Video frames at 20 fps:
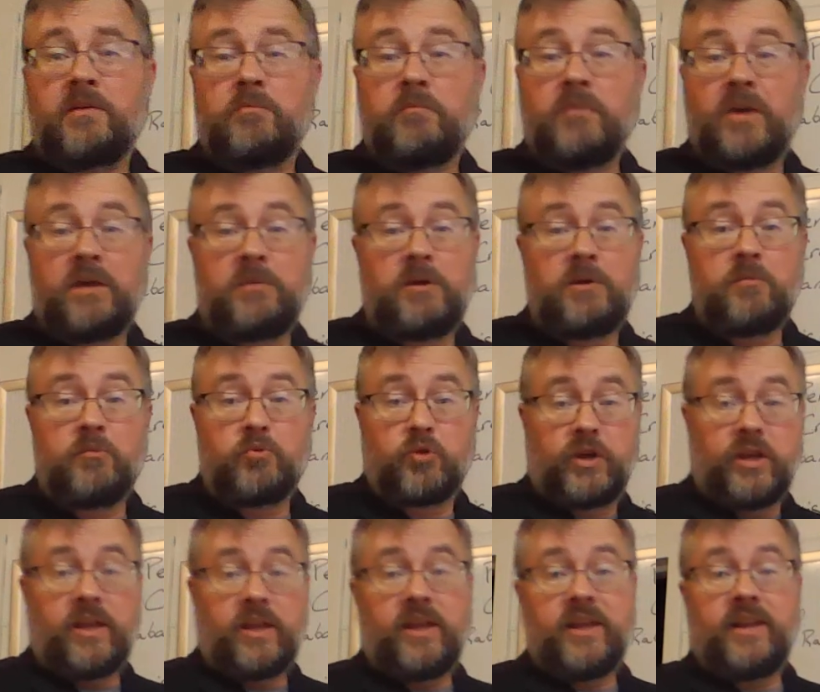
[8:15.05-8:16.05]
Maybe
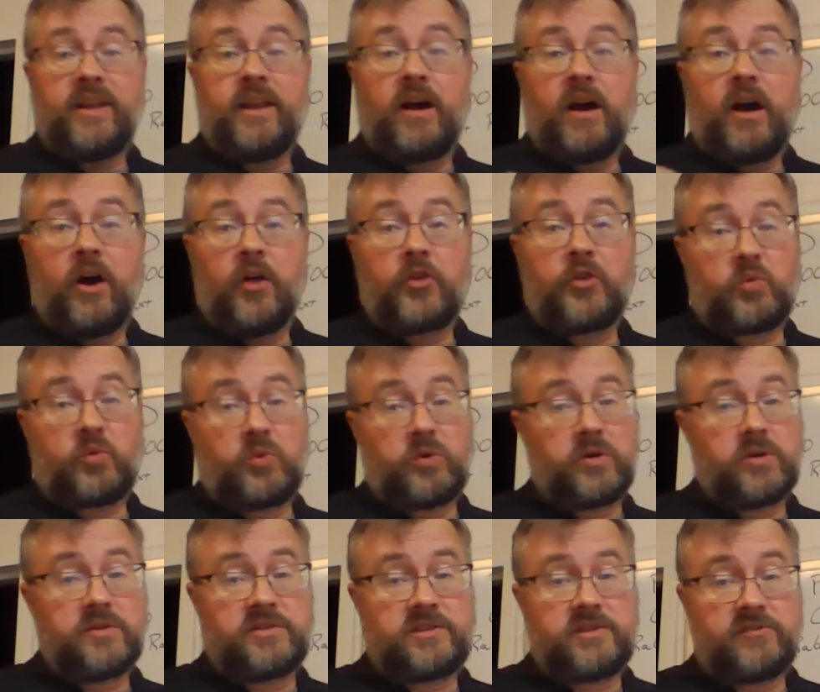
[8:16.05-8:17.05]
bringing in other
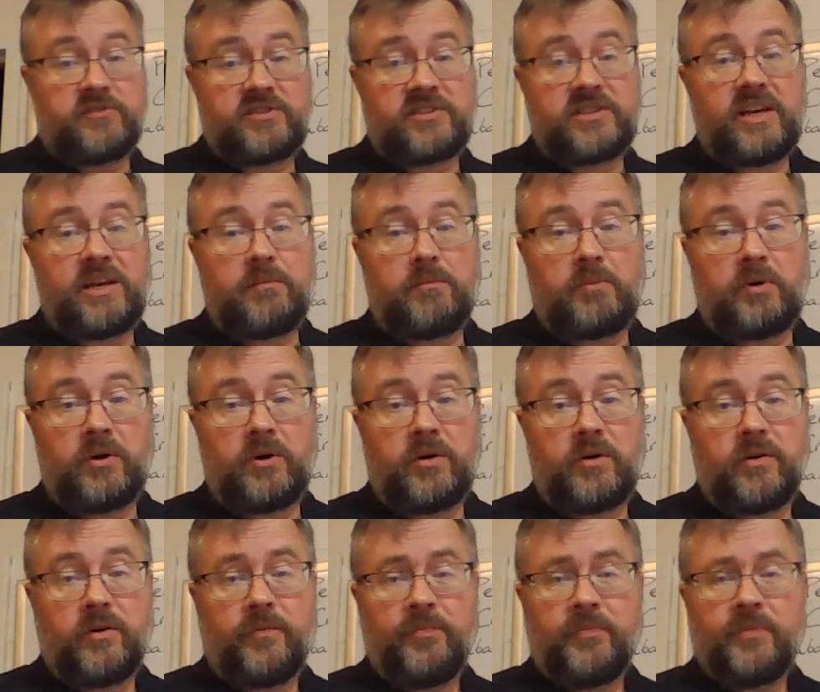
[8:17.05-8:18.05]
words of St.
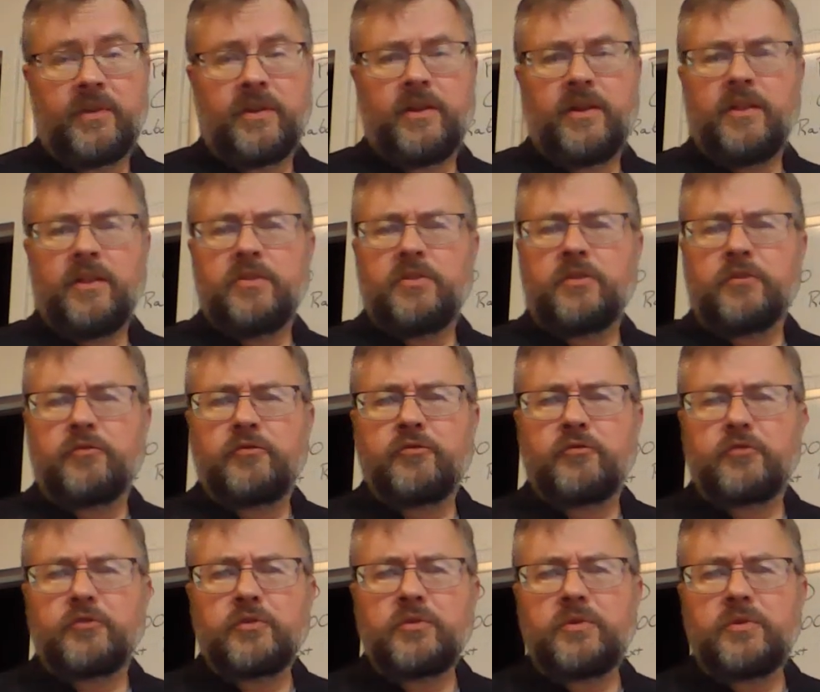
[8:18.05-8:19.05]
Paul. The
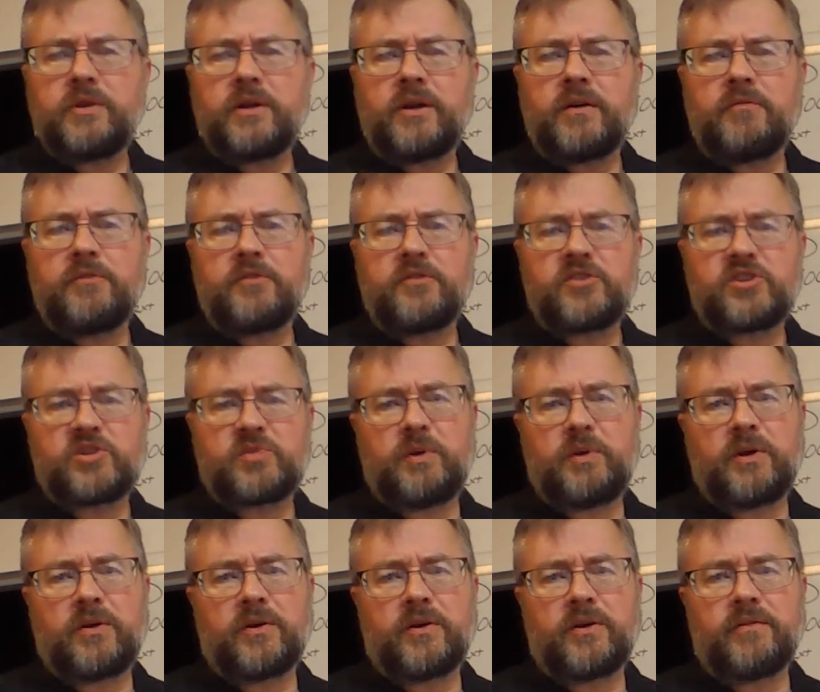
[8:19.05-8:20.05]
fruit of the
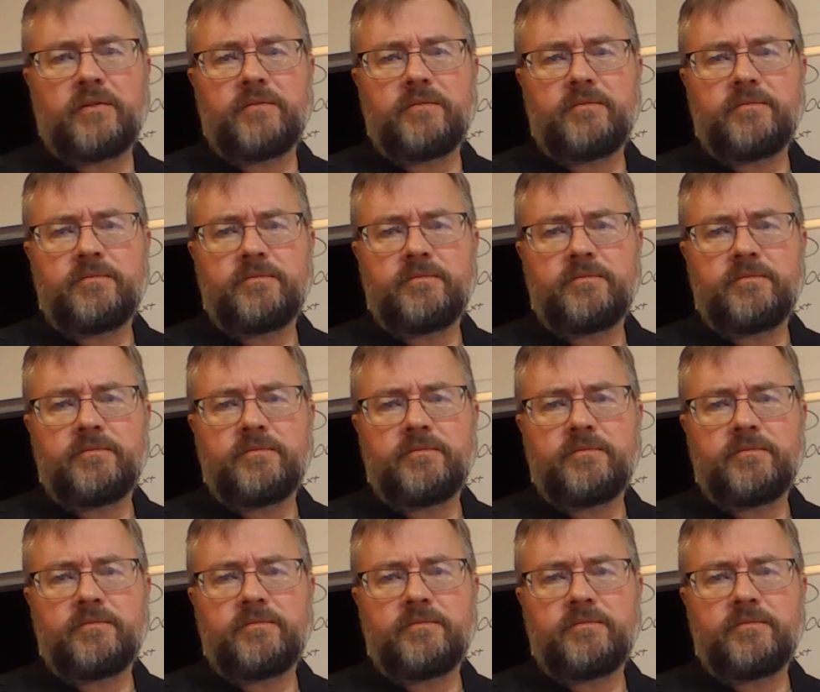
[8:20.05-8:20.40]
Spirit